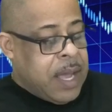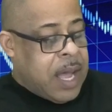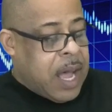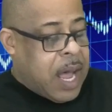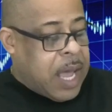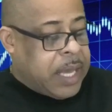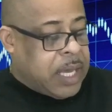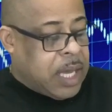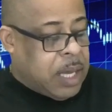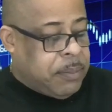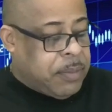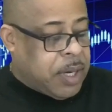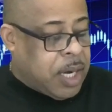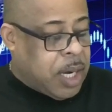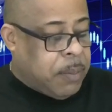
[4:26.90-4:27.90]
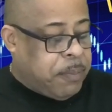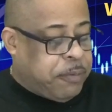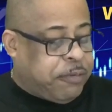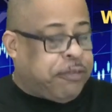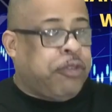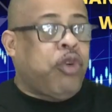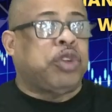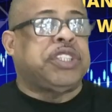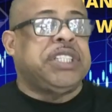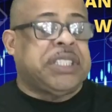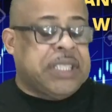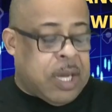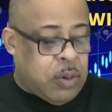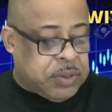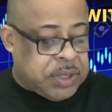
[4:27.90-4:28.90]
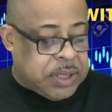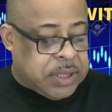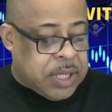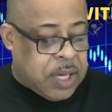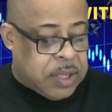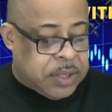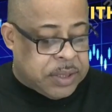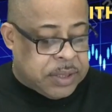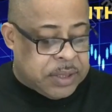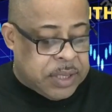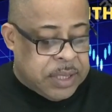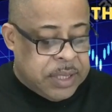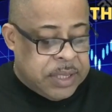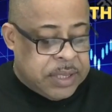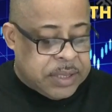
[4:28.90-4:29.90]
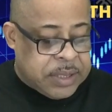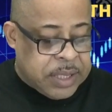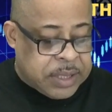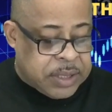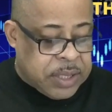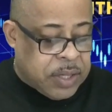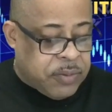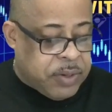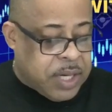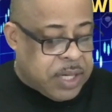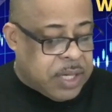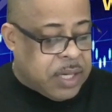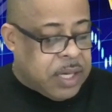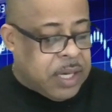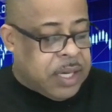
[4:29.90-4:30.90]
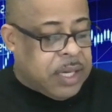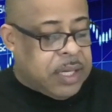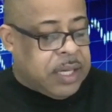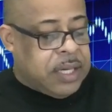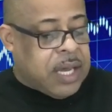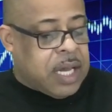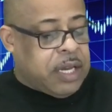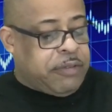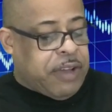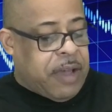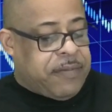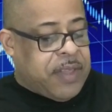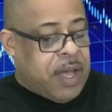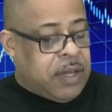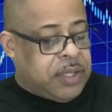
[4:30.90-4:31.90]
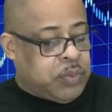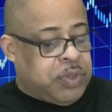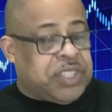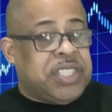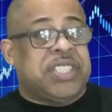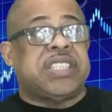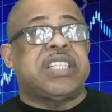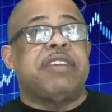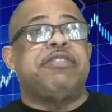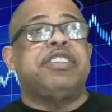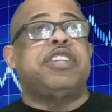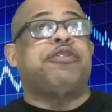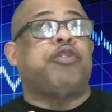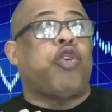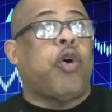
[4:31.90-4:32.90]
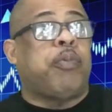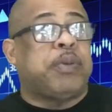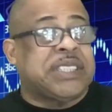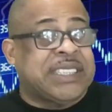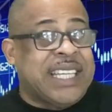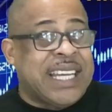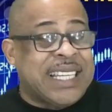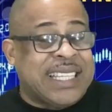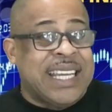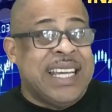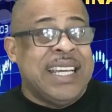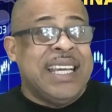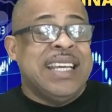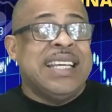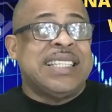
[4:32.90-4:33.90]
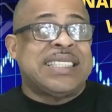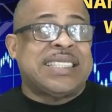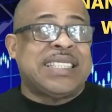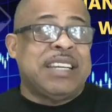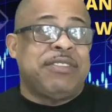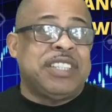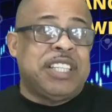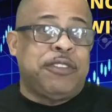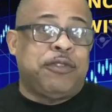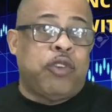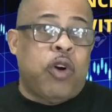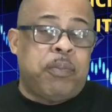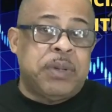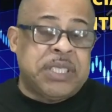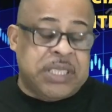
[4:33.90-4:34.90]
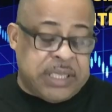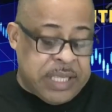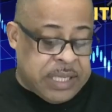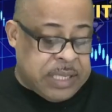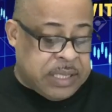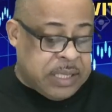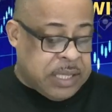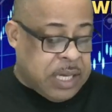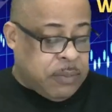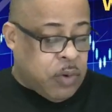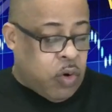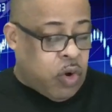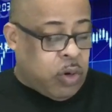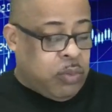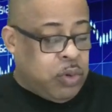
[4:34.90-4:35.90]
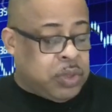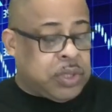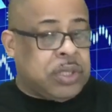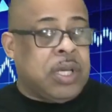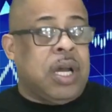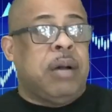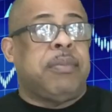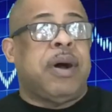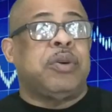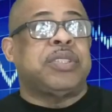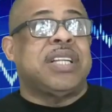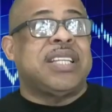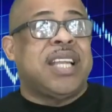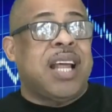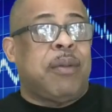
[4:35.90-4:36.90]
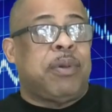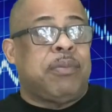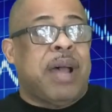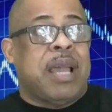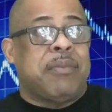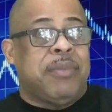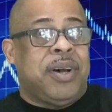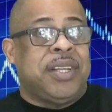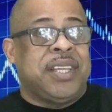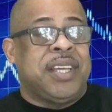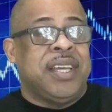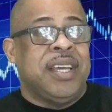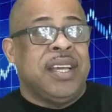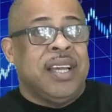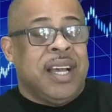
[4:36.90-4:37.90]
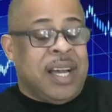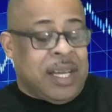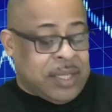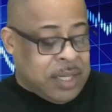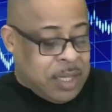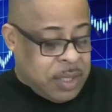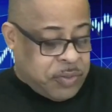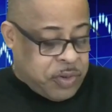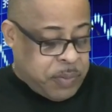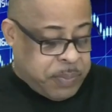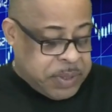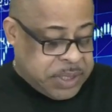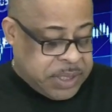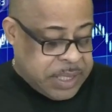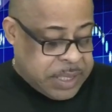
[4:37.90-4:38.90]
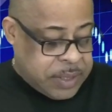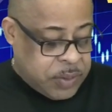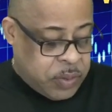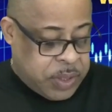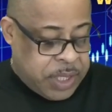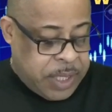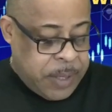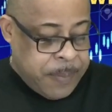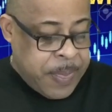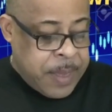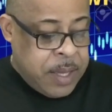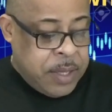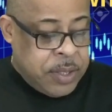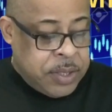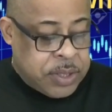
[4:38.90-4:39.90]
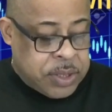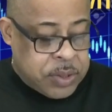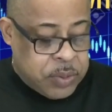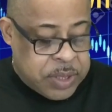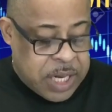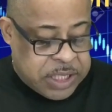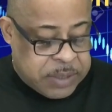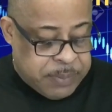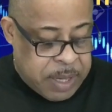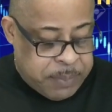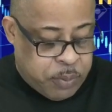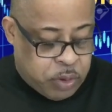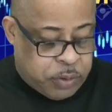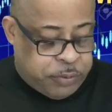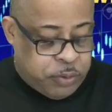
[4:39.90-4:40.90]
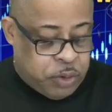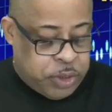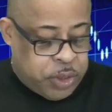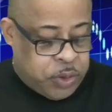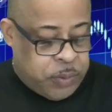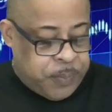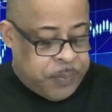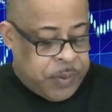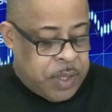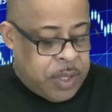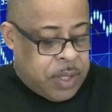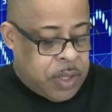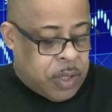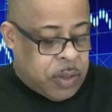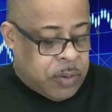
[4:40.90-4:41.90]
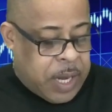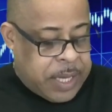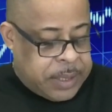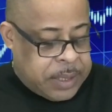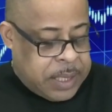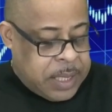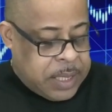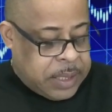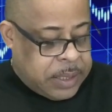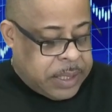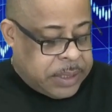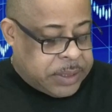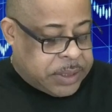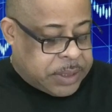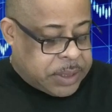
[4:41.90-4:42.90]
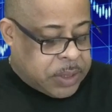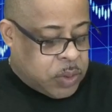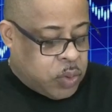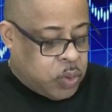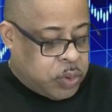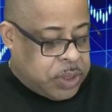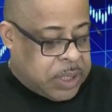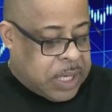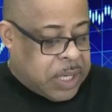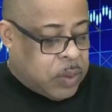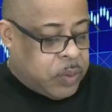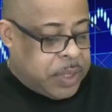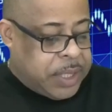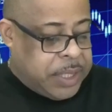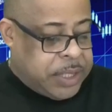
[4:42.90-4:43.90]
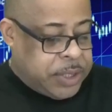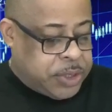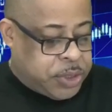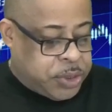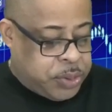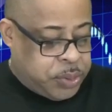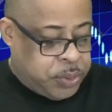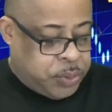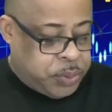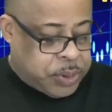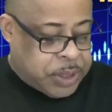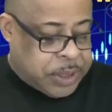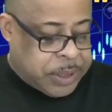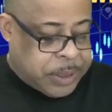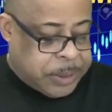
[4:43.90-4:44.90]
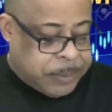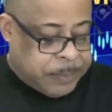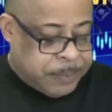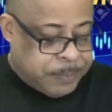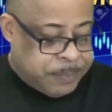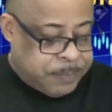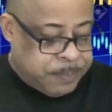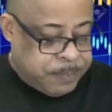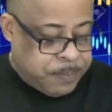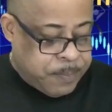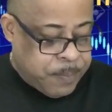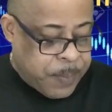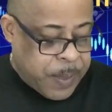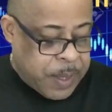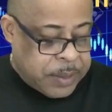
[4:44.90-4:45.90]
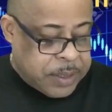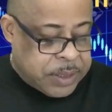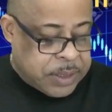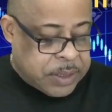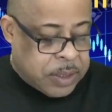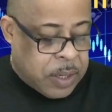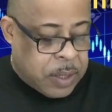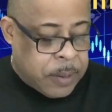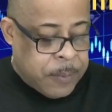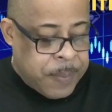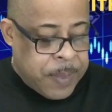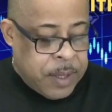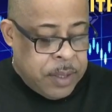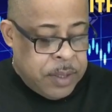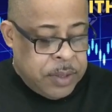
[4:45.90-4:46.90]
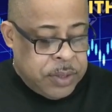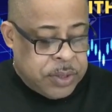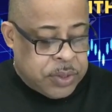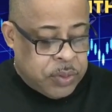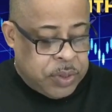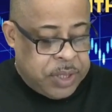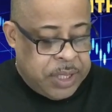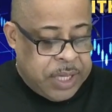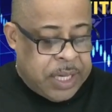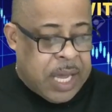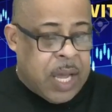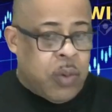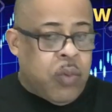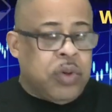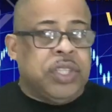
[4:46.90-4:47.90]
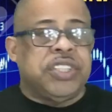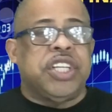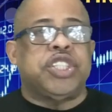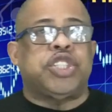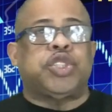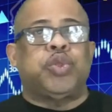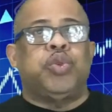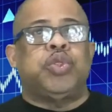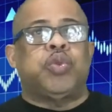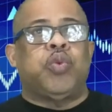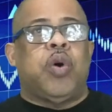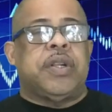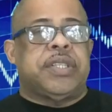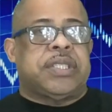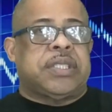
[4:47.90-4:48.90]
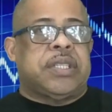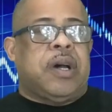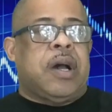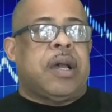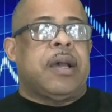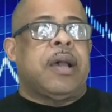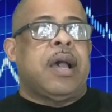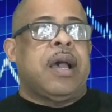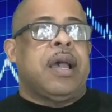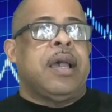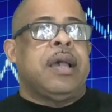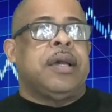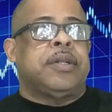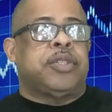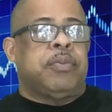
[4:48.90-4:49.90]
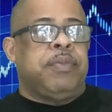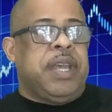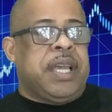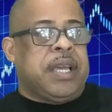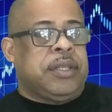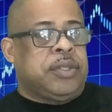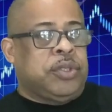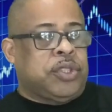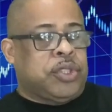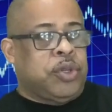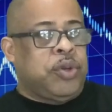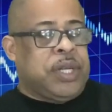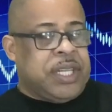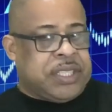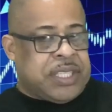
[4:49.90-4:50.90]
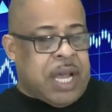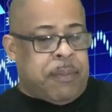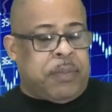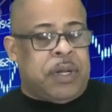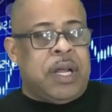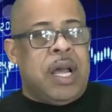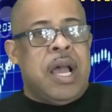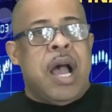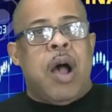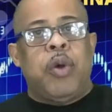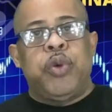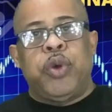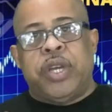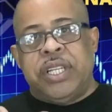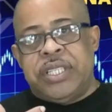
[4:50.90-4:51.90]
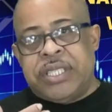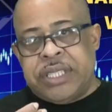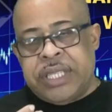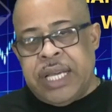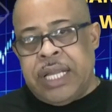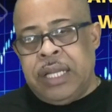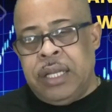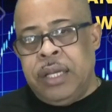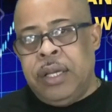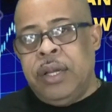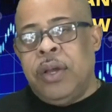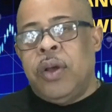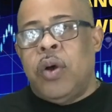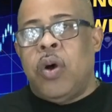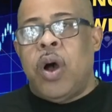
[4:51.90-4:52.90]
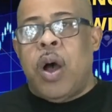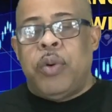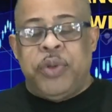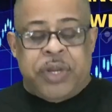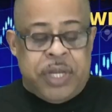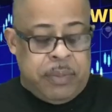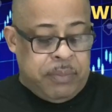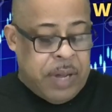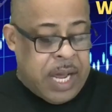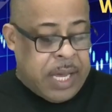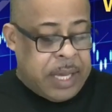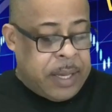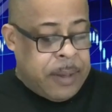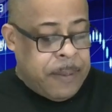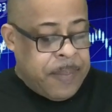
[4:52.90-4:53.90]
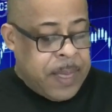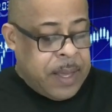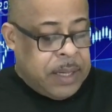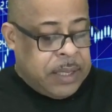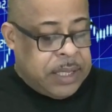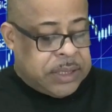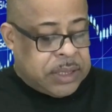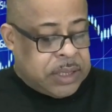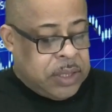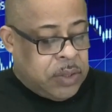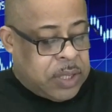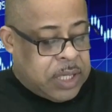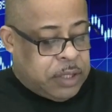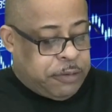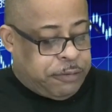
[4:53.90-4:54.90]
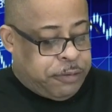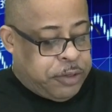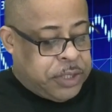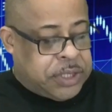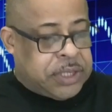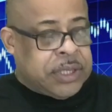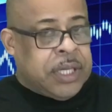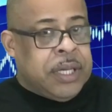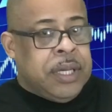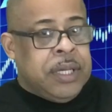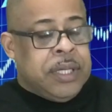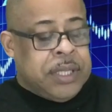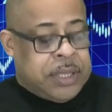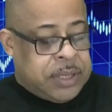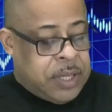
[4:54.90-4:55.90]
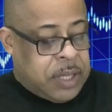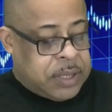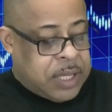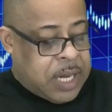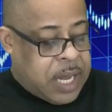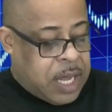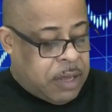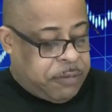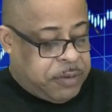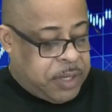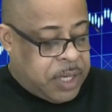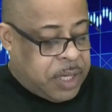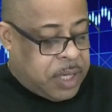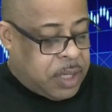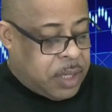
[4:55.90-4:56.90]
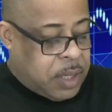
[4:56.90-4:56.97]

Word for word: I am up $40,000, $695, which is 74%. 74%. I'm almost about to double my money at 100%. Okay? So that's my portfolio. All right? Let's go now into um, the stock. So here I want to just choose one stock to make to show you an example how you can sell or how you can buy. Let's look at the first stock that I have here